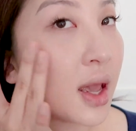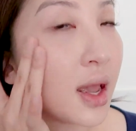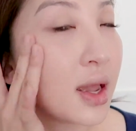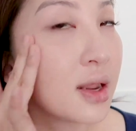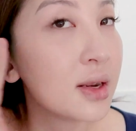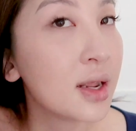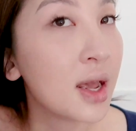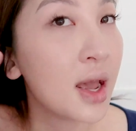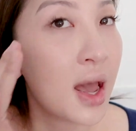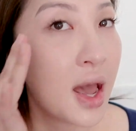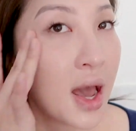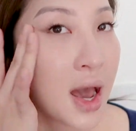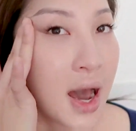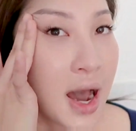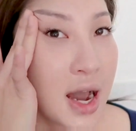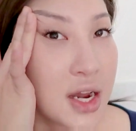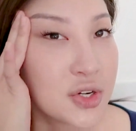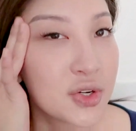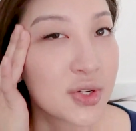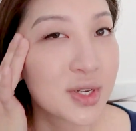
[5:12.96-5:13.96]
and
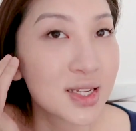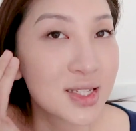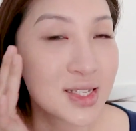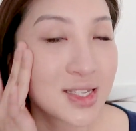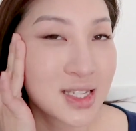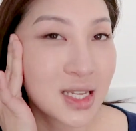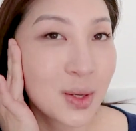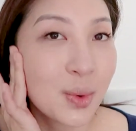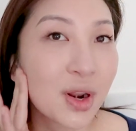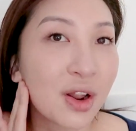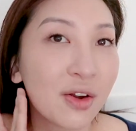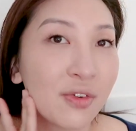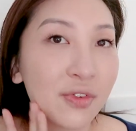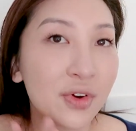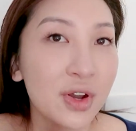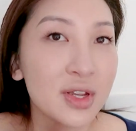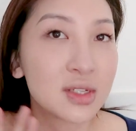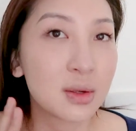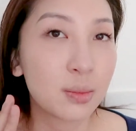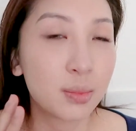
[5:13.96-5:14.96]
as you can see, when I
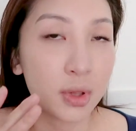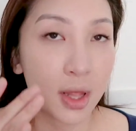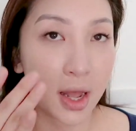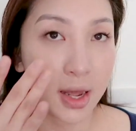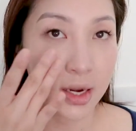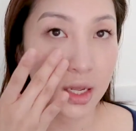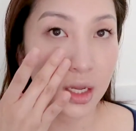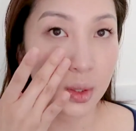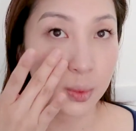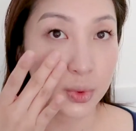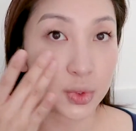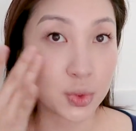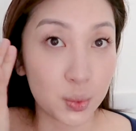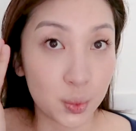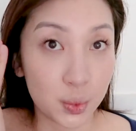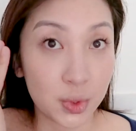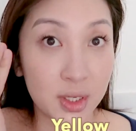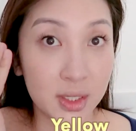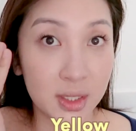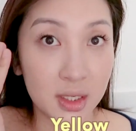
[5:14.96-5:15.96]
first applied it, it
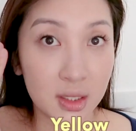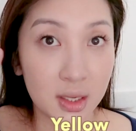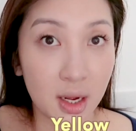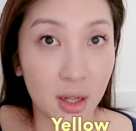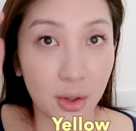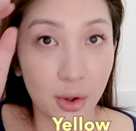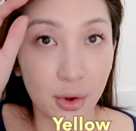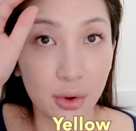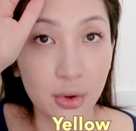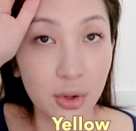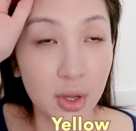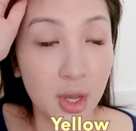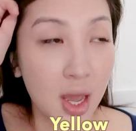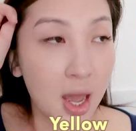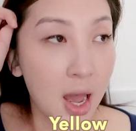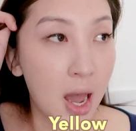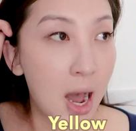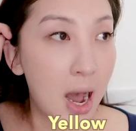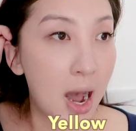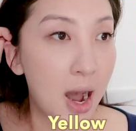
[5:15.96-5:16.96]
was really yellow,
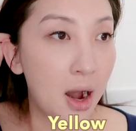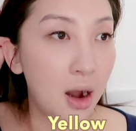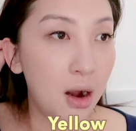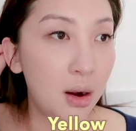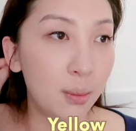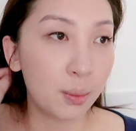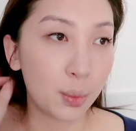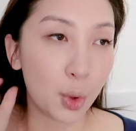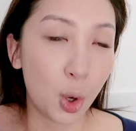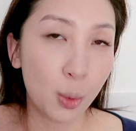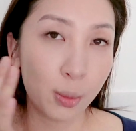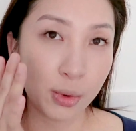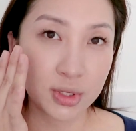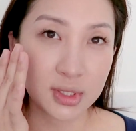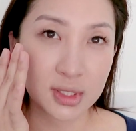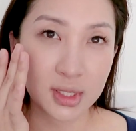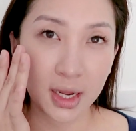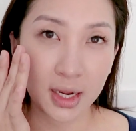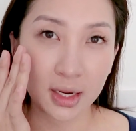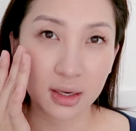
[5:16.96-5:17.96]

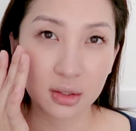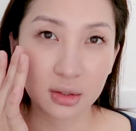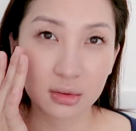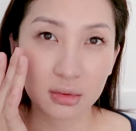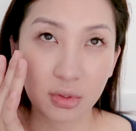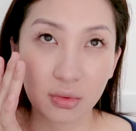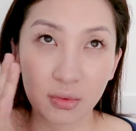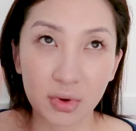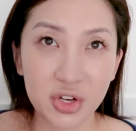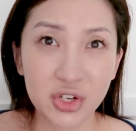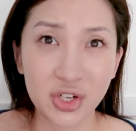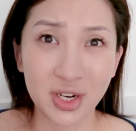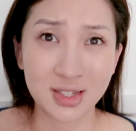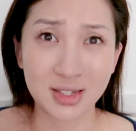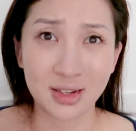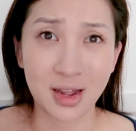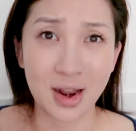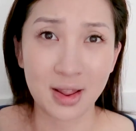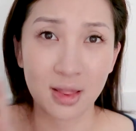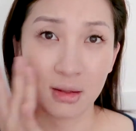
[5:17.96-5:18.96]
almost like 3
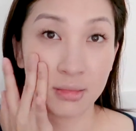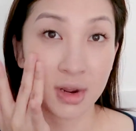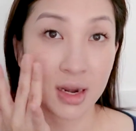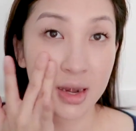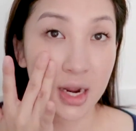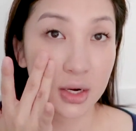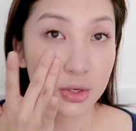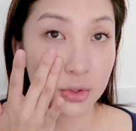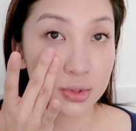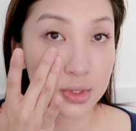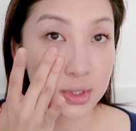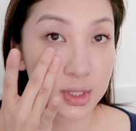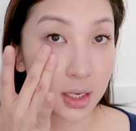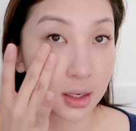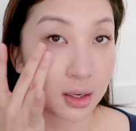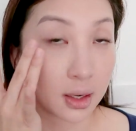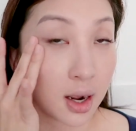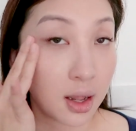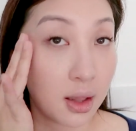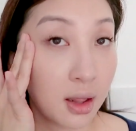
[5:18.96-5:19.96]
shades lighter than my natural
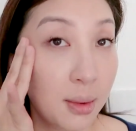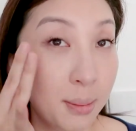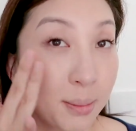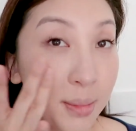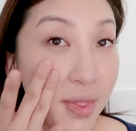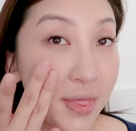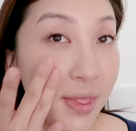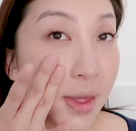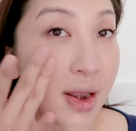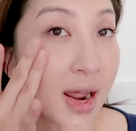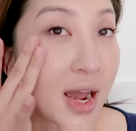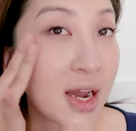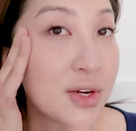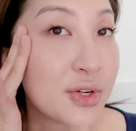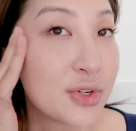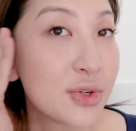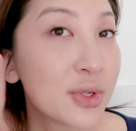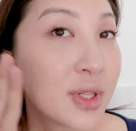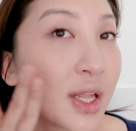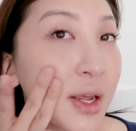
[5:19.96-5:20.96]
skin color. But then
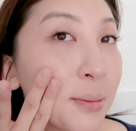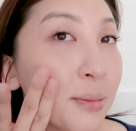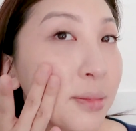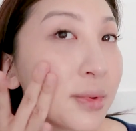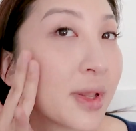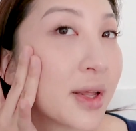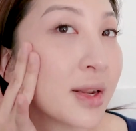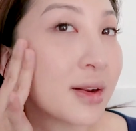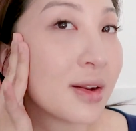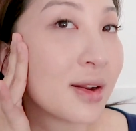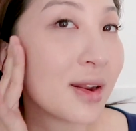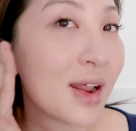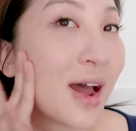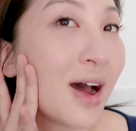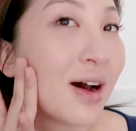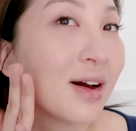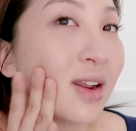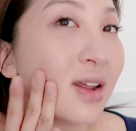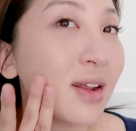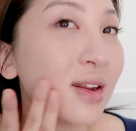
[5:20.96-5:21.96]
as you like blend it
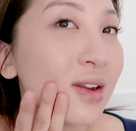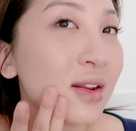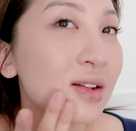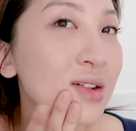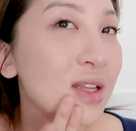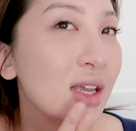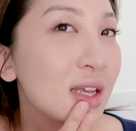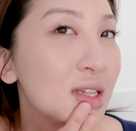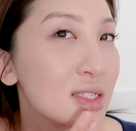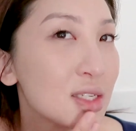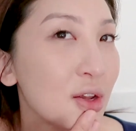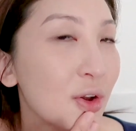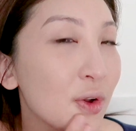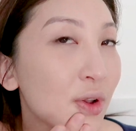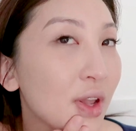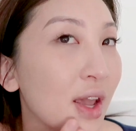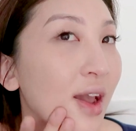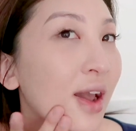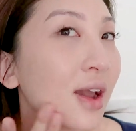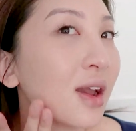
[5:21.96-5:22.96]
out, it's
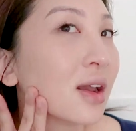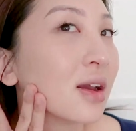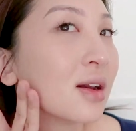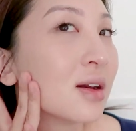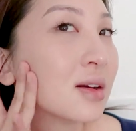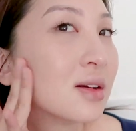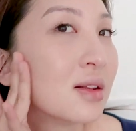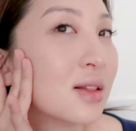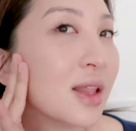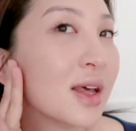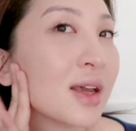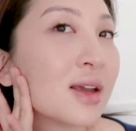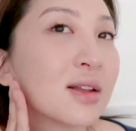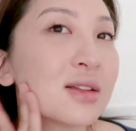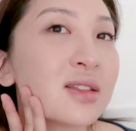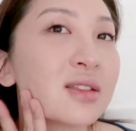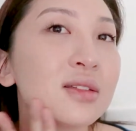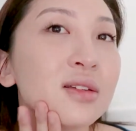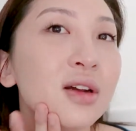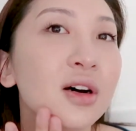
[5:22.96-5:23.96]
okay, like
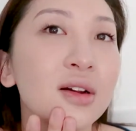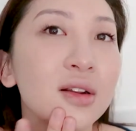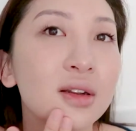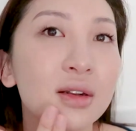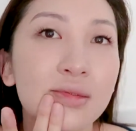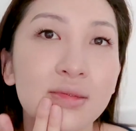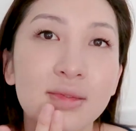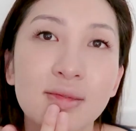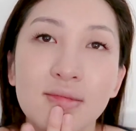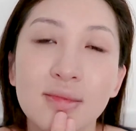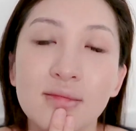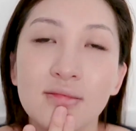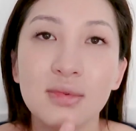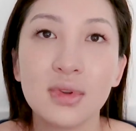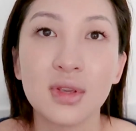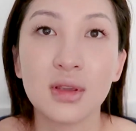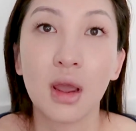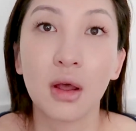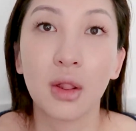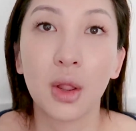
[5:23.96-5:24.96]
it's not
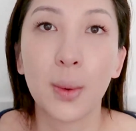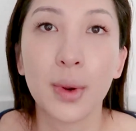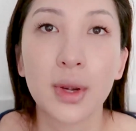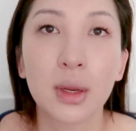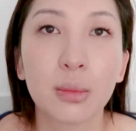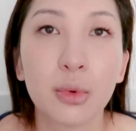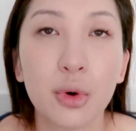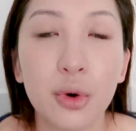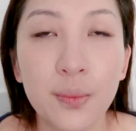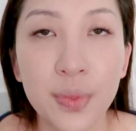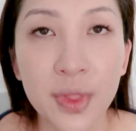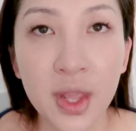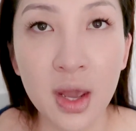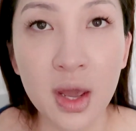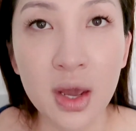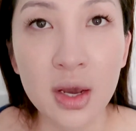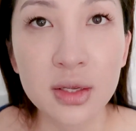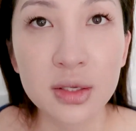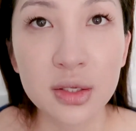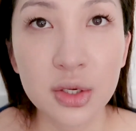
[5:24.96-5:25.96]
yellow anymore.
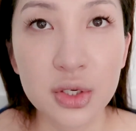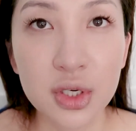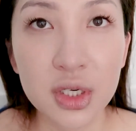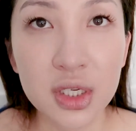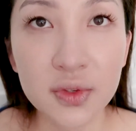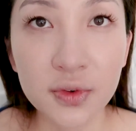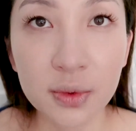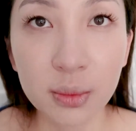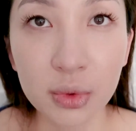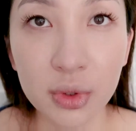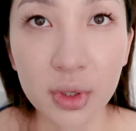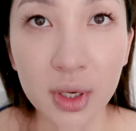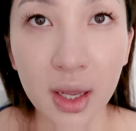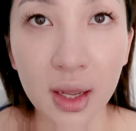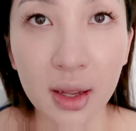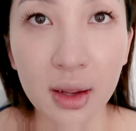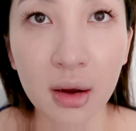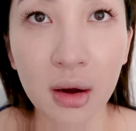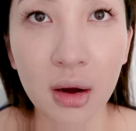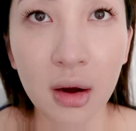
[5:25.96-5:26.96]
So just from
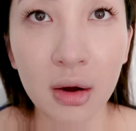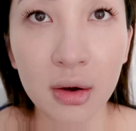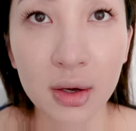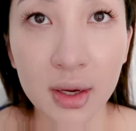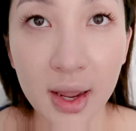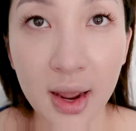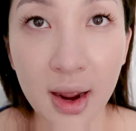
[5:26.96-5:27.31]
looking on